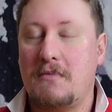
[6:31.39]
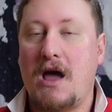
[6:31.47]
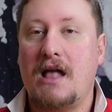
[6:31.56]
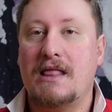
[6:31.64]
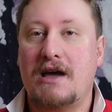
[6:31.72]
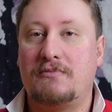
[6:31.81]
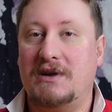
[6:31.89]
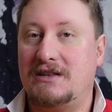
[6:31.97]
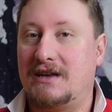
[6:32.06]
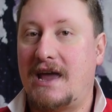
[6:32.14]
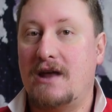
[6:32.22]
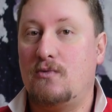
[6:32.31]
allowed me
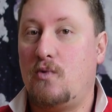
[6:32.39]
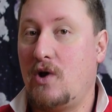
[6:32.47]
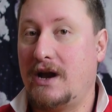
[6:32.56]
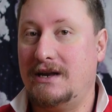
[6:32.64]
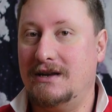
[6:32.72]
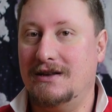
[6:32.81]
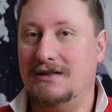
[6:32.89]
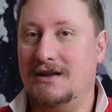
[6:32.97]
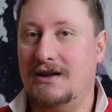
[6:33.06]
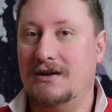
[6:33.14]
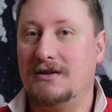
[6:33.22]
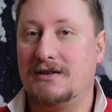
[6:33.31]
to get what I needed
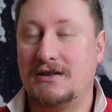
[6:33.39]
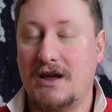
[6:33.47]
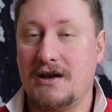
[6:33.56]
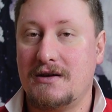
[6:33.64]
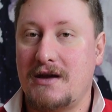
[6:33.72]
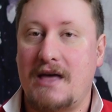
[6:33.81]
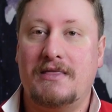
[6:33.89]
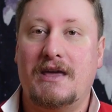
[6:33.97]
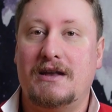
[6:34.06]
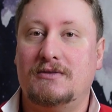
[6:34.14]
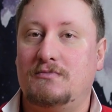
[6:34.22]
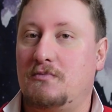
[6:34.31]
done, and
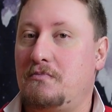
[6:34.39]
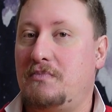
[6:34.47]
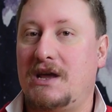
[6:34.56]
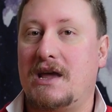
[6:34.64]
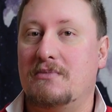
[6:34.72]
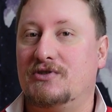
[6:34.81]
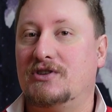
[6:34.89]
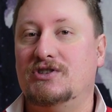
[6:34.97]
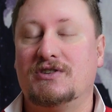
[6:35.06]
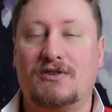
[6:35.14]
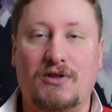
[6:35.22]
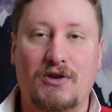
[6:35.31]
then being able to
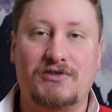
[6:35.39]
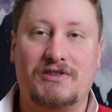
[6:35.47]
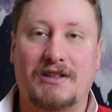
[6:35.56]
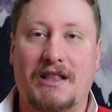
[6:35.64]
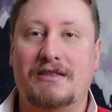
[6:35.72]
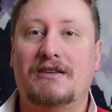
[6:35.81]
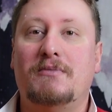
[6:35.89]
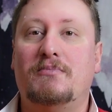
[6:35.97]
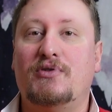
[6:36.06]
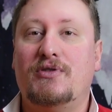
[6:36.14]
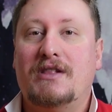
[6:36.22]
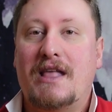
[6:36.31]
just close the lid and
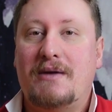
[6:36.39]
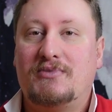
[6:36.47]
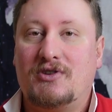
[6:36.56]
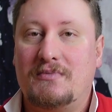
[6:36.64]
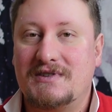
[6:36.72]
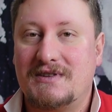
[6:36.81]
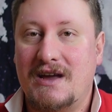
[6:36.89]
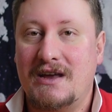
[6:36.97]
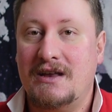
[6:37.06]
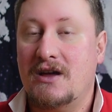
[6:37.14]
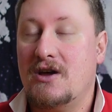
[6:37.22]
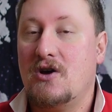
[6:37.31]
put the laptop
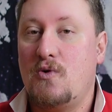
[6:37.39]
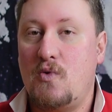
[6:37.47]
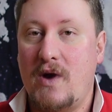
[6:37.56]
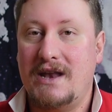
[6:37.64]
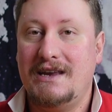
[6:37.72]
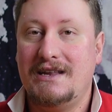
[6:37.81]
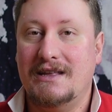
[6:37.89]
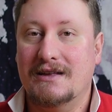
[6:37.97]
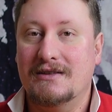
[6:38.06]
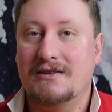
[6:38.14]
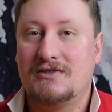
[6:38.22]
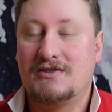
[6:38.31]
aside when
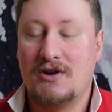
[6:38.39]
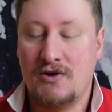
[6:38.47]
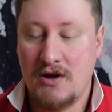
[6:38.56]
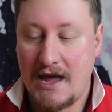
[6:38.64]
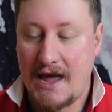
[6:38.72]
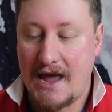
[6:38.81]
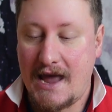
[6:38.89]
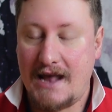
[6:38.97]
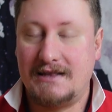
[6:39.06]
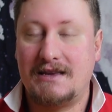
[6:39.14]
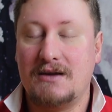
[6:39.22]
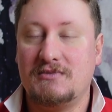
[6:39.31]
needed. So
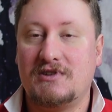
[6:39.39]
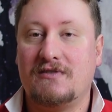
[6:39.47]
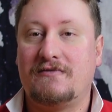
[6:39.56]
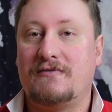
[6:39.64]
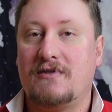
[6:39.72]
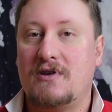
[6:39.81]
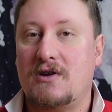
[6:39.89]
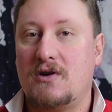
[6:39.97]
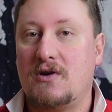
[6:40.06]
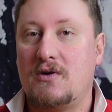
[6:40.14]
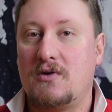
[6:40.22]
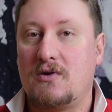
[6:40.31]
in terms of
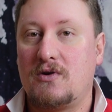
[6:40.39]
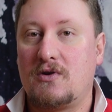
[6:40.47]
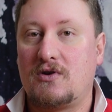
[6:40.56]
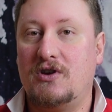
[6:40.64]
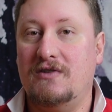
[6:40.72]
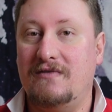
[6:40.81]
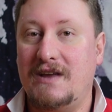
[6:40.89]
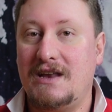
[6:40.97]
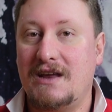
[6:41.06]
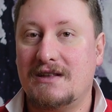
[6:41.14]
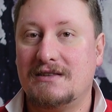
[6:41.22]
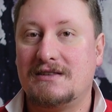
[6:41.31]

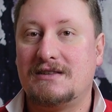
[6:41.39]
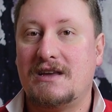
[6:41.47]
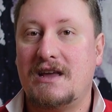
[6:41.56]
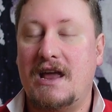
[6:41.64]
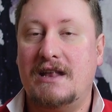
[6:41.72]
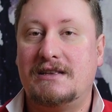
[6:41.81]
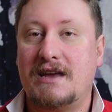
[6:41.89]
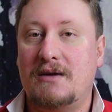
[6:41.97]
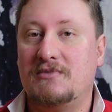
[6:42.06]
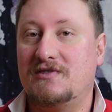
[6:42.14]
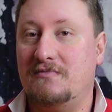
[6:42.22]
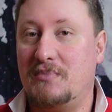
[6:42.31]
convenience, in
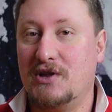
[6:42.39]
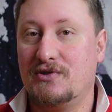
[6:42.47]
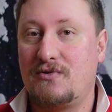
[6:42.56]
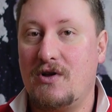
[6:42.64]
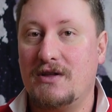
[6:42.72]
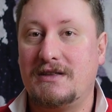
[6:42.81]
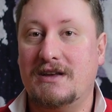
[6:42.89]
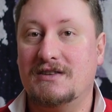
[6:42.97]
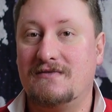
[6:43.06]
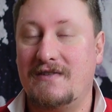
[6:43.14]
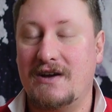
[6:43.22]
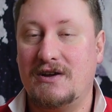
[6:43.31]
terms of build quality,
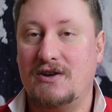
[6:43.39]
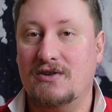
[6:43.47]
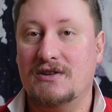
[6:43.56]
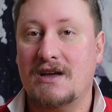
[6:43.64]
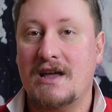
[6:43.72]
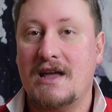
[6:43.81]
it's very good.